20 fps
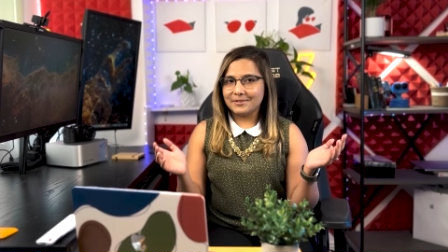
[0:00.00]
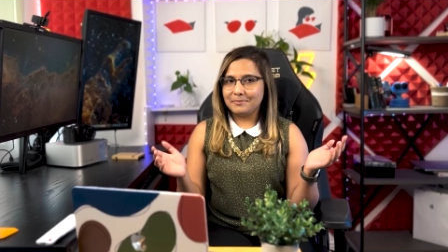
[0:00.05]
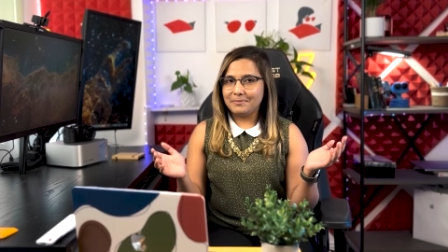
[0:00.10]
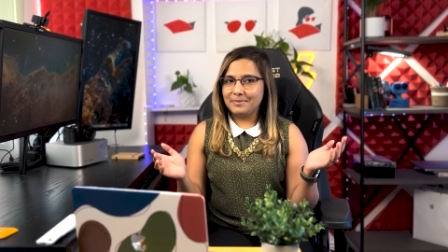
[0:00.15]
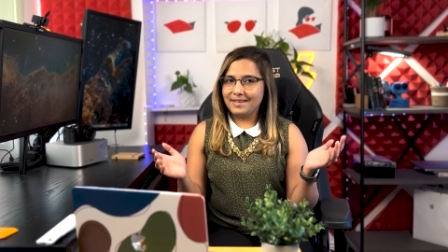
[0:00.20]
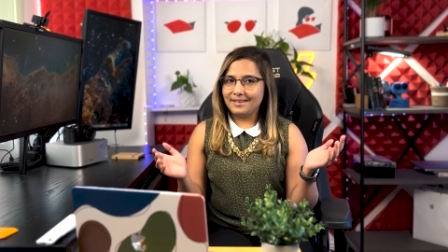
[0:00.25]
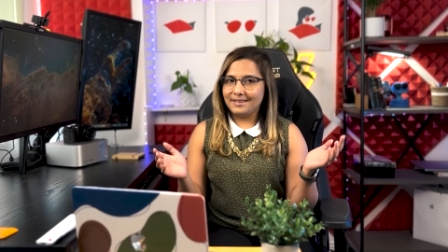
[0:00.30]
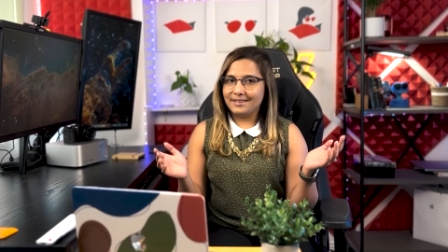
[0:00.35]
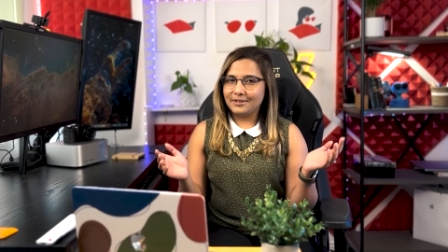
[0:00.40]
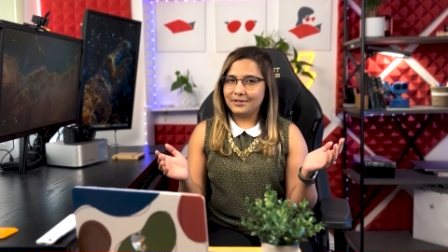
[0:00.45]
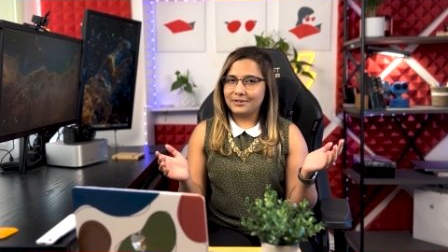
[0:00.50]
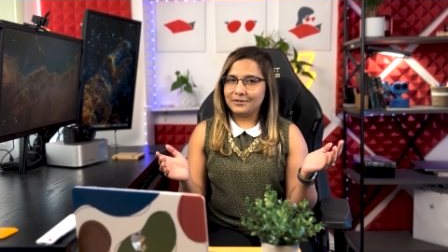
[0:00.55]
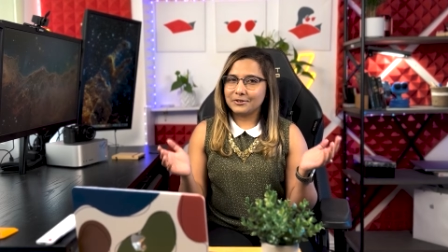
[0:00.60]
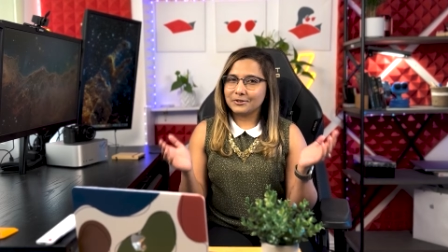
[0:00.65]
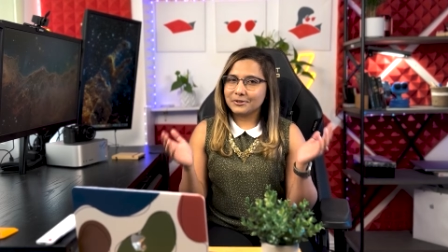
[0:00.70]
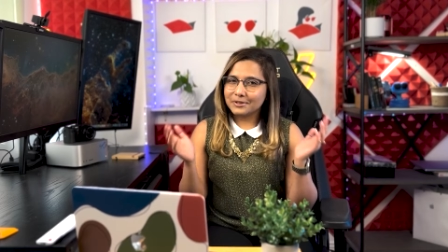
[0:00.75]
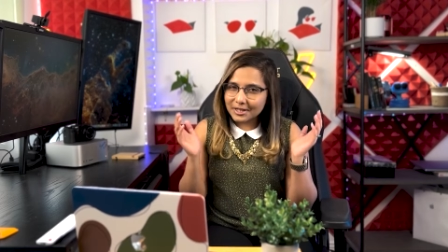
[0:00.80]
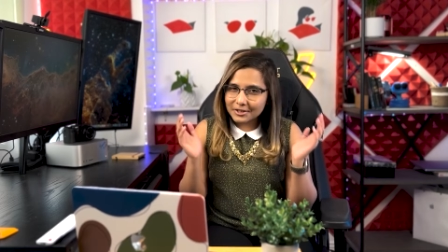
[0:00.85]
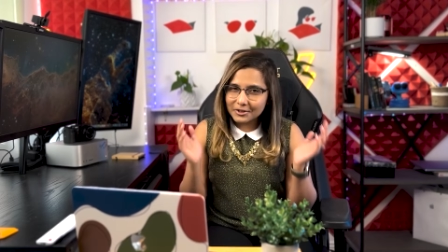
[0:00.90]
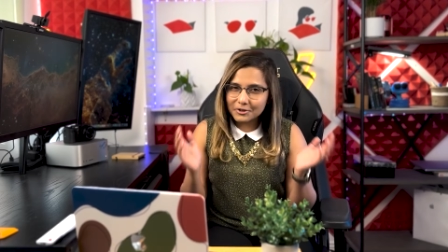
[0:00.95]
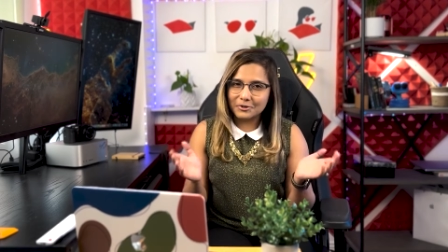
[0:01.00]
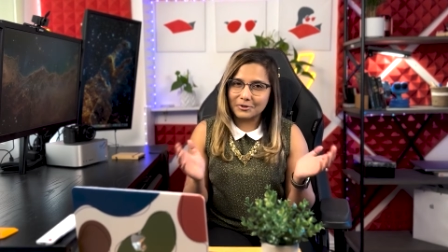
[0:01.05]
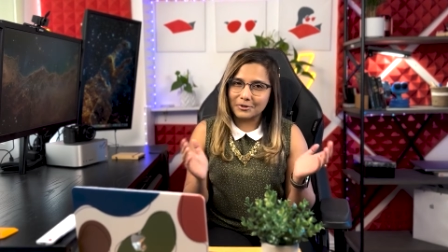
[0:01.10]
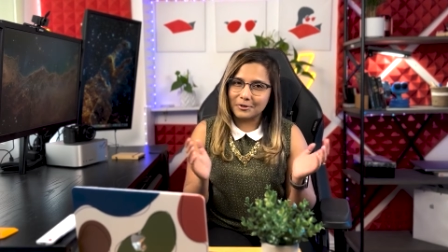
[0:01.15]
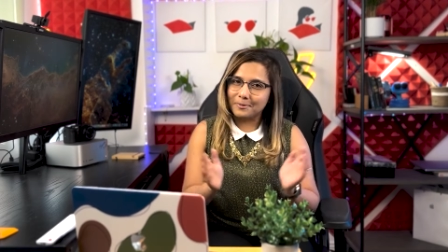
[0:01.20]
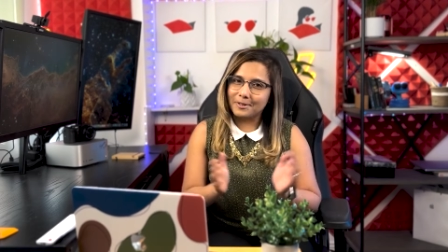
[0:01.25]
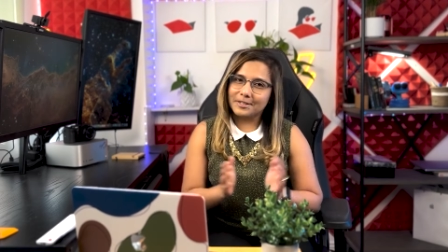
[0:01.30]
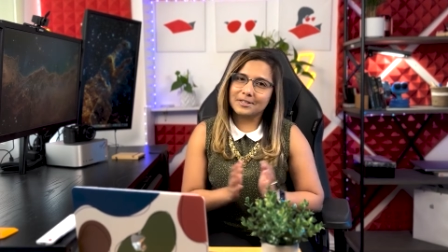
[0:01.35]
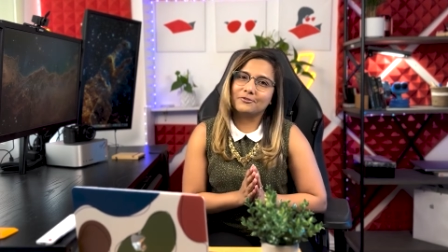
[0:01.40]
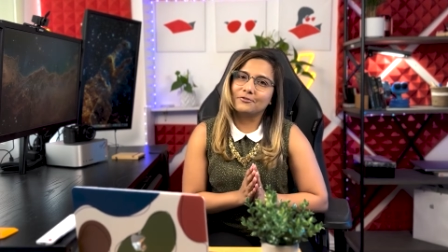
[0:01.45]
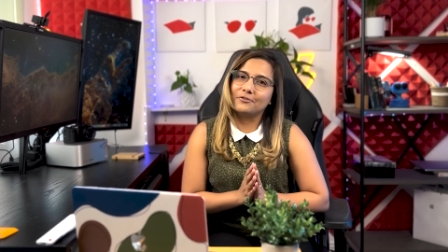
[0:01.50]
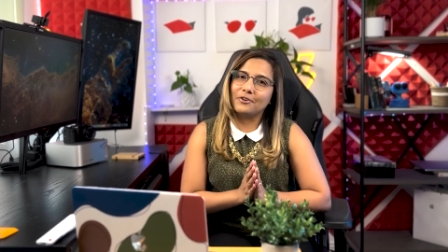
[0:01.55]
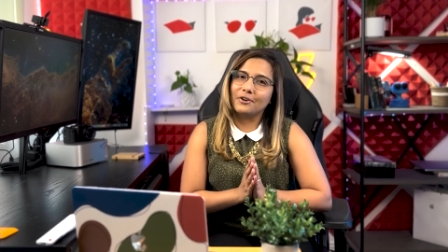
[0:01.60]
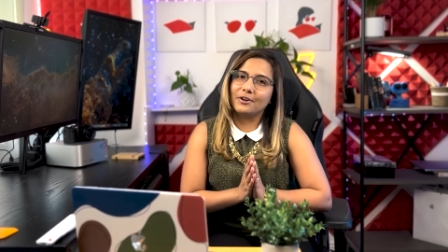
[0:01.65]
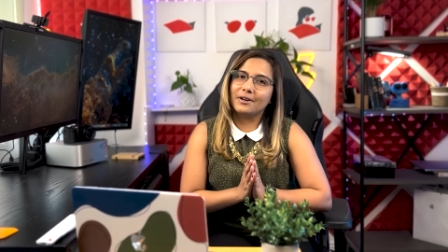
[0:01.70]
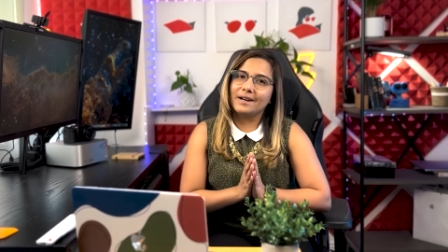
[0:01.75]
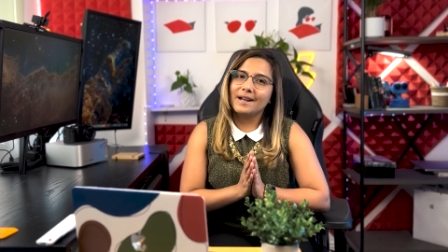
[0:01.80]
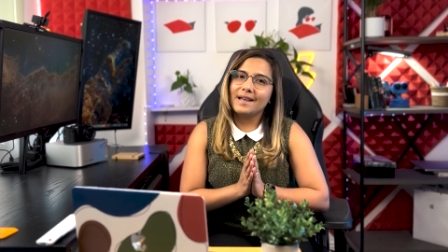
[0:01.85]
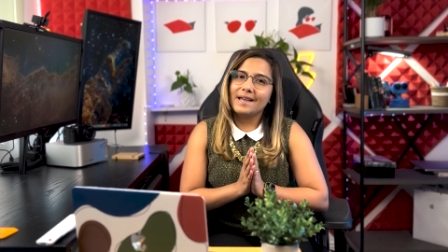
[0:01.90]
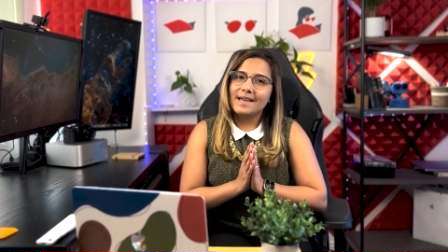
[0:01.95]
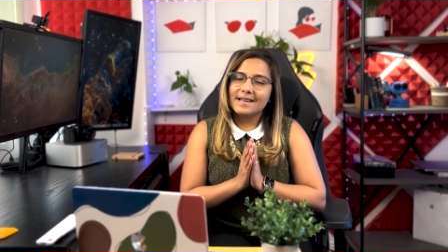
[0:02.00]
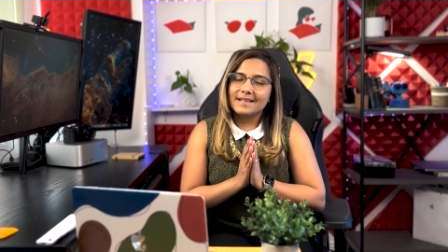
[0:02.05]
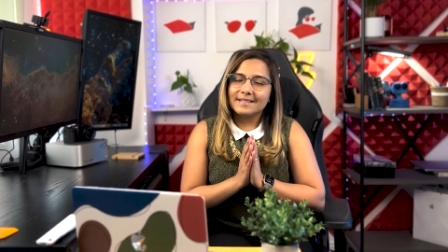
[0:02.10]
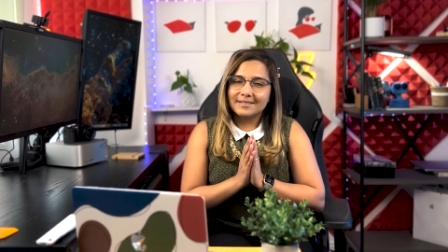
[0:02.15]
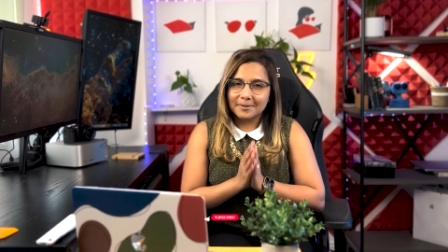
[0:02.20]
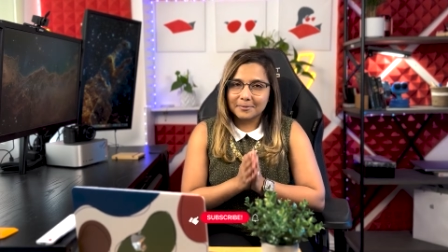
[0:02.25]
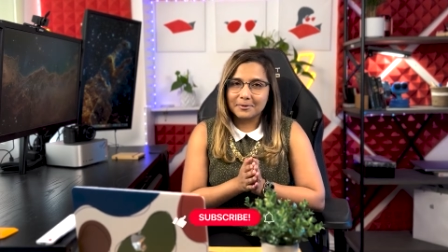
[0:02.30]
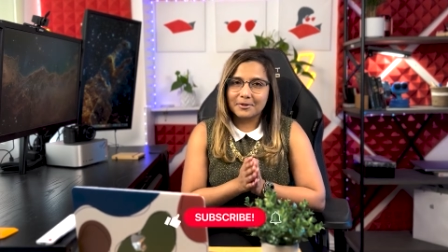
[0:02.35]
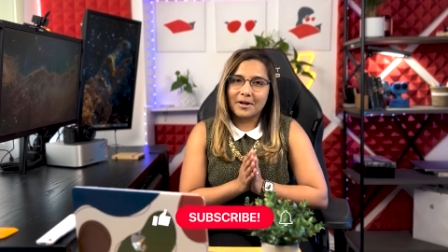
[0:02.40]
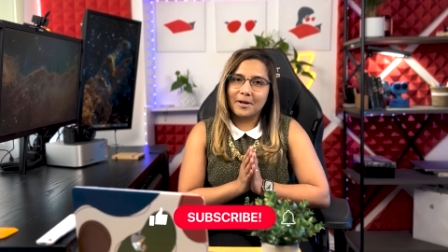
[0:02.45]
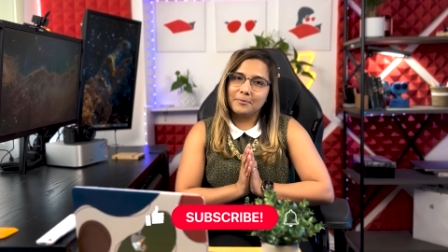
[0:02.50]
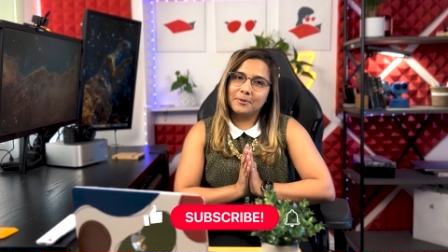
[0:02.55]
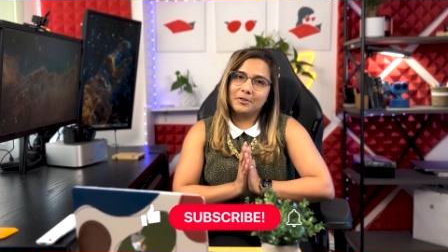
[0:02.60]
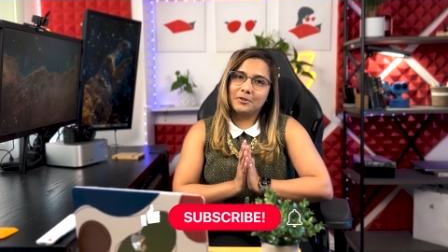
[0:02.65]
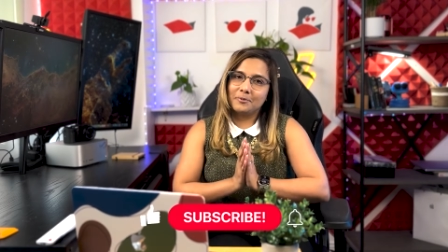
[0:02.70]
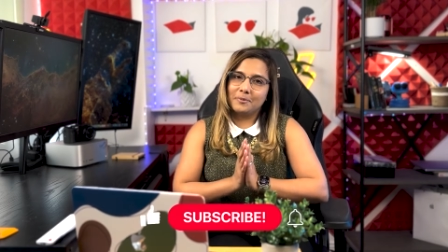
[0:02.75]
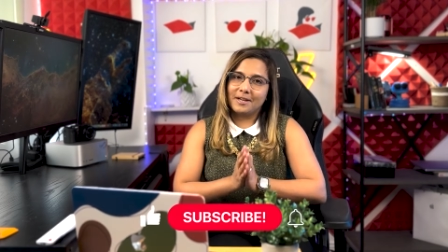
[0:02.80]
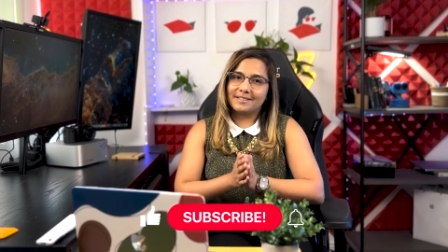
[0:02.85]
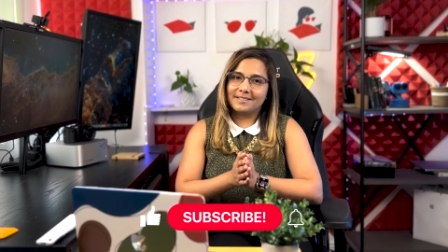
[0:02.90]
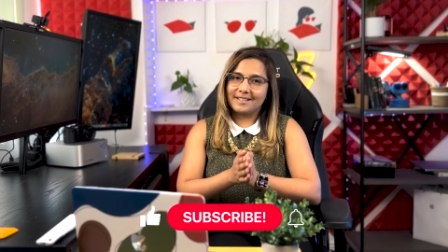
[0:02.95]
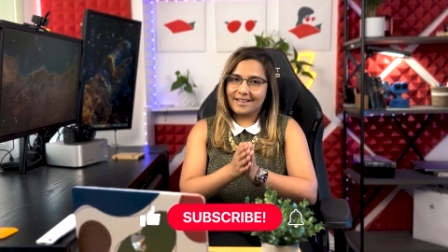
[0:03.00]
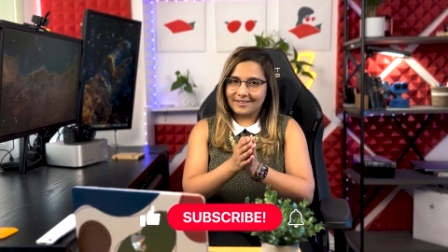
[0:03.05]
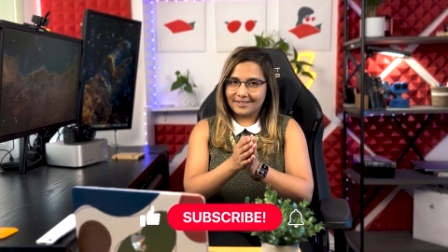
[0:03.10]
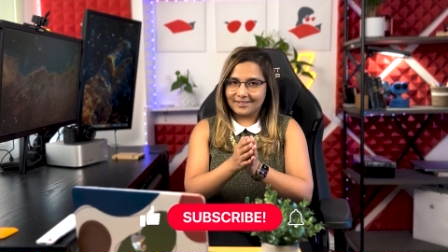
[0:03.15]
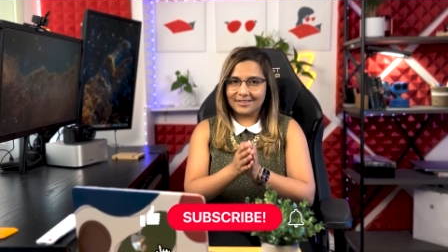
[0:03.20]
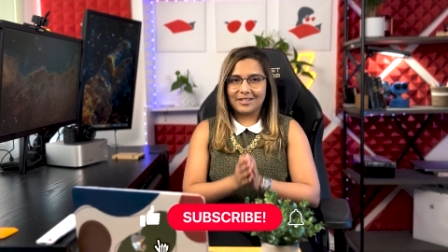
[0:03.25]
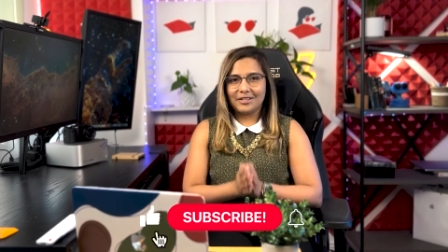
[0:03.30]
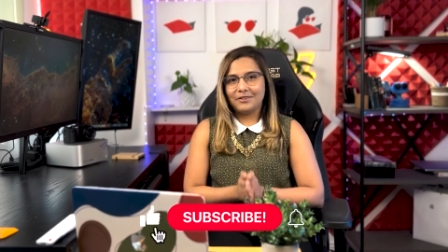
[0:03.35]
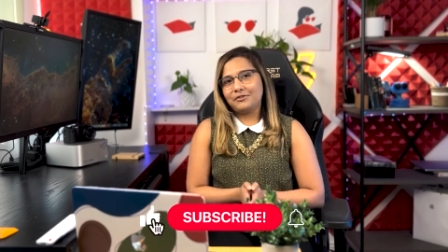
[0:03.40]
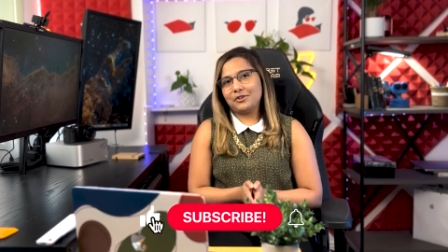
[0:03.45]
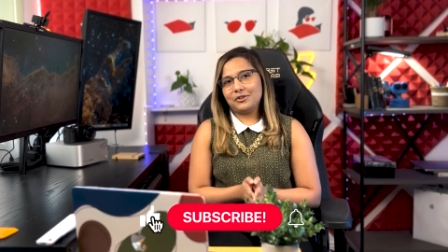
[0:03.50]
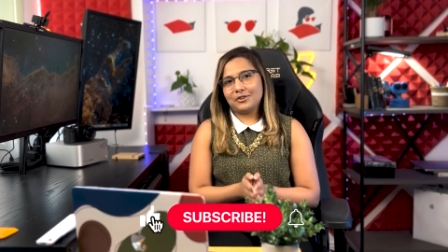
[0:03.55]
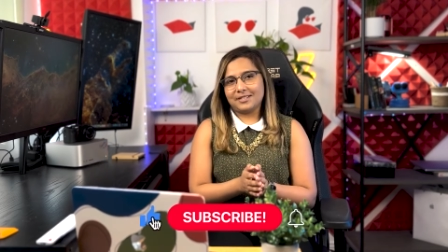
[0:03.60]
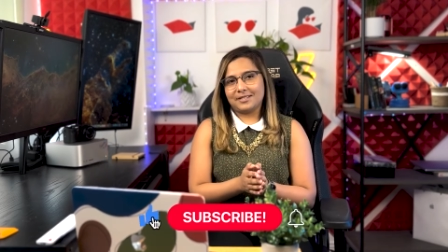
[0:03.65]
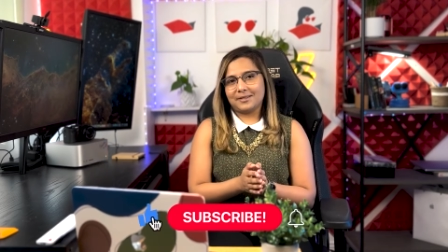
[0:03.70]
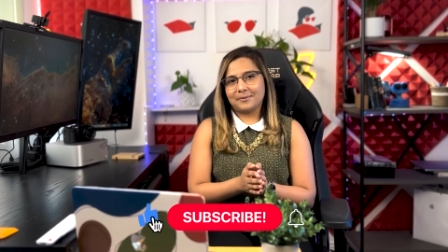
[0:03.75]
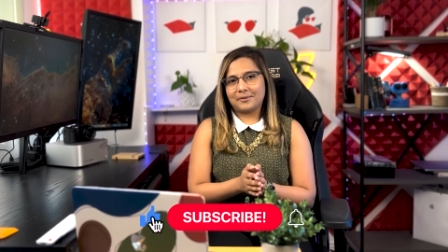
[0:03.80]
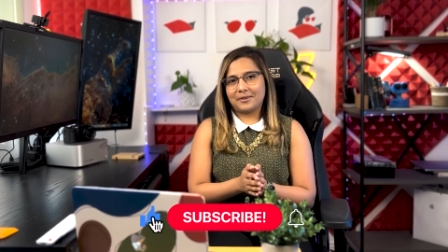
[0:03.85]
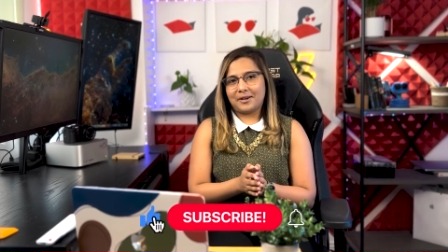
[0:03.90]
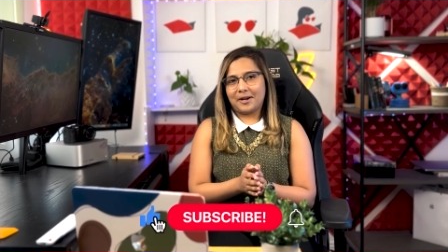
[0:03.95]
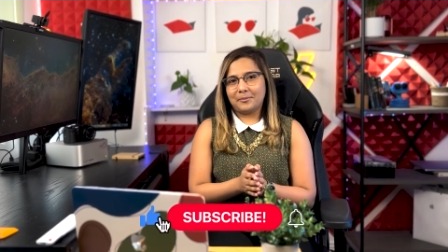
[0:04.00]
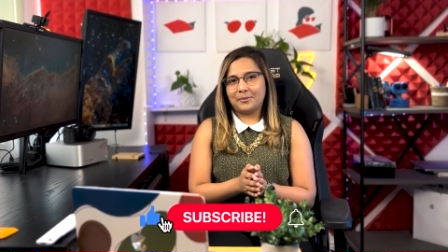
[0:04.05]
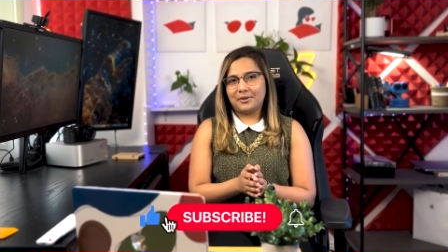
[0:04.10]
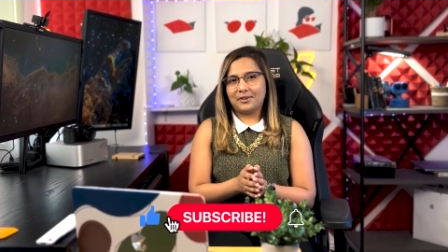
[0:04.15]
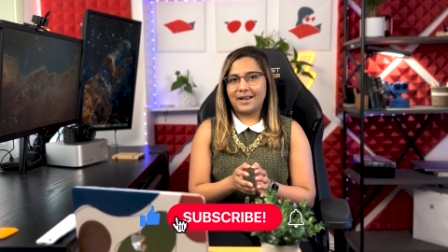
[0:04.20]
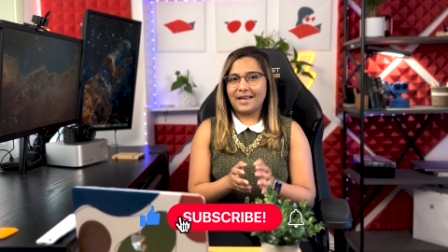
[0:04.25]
being here. So thank you so much for subscribing to my channel if you're a subscriber.